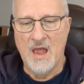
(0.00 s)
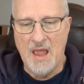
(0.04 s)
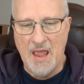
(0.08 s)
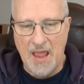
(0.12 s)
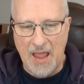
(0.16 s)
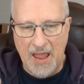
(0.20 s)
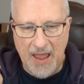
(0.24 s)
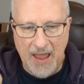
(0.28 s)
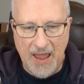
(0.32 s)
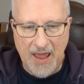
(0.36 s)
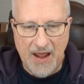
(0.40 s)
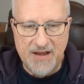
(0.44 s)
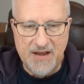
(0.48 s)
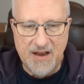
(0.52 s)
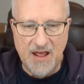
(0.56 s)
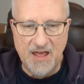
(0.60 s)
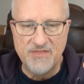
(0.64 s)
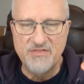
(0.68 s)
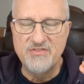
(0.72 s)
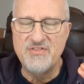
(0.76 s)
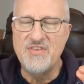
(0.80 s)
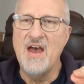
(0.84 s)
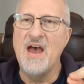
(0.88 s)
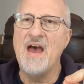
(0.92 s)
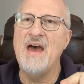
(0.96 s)
and
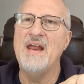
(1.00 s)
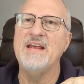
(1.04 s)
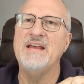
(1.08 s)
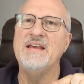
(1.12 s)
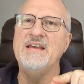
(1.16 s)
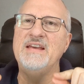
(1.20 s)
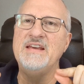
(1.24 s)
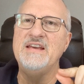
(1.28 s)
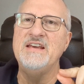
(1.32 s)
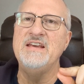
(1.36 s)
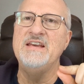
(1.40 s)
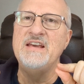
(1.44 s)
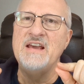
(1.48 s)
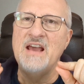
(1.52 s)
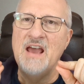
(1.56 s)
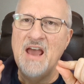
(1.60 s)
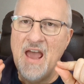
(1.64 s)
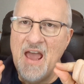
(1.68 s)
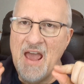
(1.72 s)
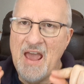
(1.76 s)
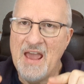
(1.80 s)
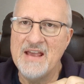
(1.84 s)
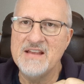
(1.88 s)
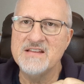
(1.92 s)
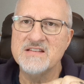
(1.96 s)
that he
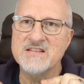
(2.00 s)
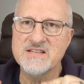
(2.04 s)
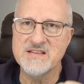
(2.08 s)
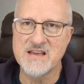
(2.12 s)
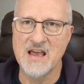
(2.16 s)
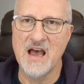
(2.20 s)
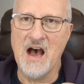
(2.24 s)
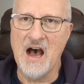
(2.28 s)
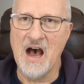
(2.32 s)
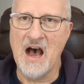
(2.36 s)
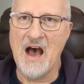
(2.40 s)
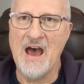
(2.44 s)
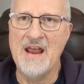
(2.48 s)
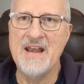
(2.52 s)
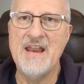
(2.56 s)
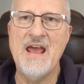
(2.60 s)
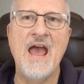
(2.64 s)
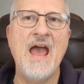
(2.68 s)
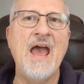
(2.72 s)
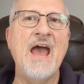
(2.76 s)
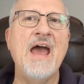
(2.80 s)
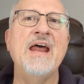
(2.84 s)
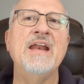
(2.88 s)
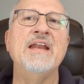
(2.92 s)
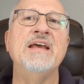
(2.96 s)
hates God,
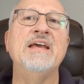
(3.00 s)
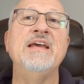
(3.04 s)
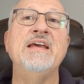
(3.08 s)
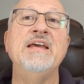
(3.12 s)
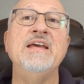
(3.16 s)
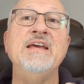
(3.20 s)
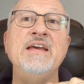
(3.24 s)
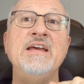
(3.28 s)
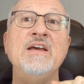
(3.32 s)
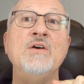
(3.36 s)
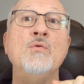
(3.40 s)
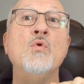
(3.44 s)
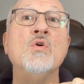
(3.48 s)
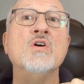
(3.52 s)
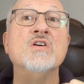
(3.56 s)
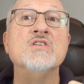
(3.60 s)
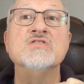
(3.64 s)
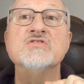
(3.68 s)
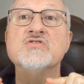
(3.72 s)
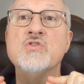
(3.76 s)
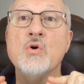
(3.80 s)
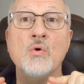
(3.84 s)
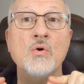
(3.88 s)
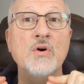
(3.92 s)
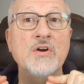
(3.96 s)
and he
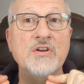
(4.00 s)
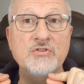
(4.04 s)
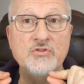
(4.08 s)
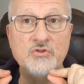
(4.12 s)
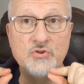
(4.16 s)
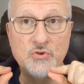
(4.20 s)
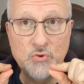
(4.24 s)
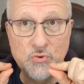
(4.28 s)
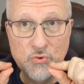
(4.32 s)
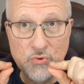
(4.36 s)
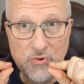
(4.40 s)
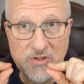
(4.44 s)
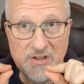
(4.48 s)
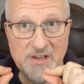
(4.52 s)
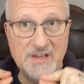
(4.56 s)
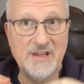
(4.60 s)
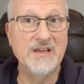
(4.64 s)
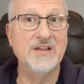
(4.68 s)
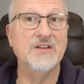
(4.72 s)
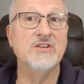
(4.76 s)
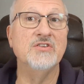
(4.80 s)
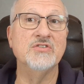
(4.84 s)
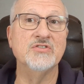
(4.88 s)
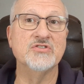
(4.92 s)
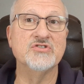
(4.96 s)
was going to
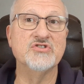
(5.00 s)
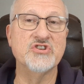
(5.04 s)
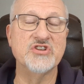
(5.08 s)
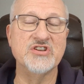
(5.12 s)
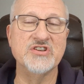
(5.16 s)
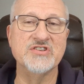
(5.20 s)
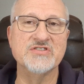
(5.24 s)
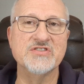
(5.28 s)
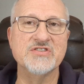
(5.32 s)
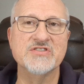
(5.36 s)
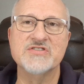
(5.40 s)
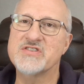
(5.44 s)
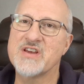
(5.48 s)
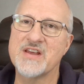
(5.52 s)
kill Jesus.